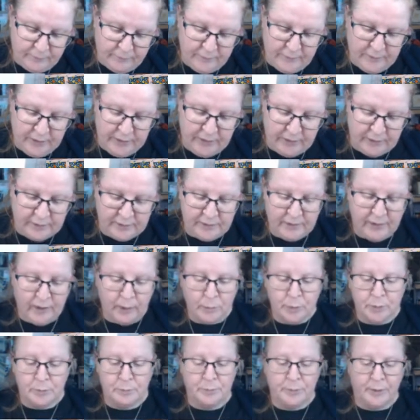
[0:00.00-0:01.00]
Yeah, see, I
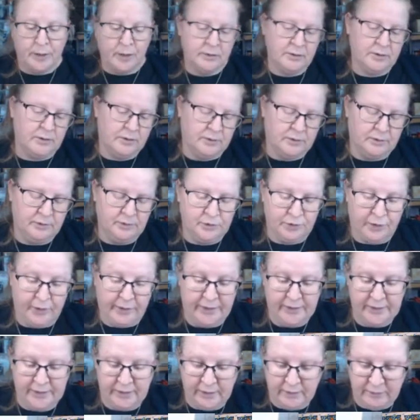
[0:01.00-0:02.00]
wouldn't bother
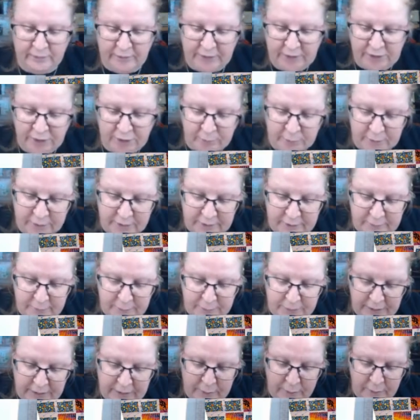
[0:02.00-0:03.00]
grinding the vegetables,
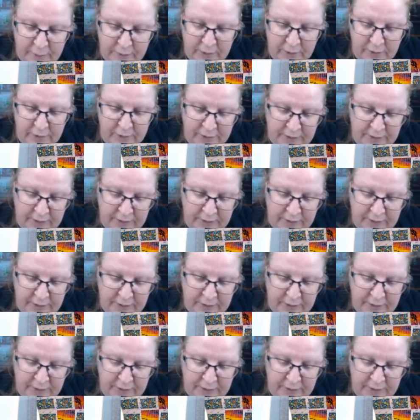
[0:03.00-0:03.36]
but he will go to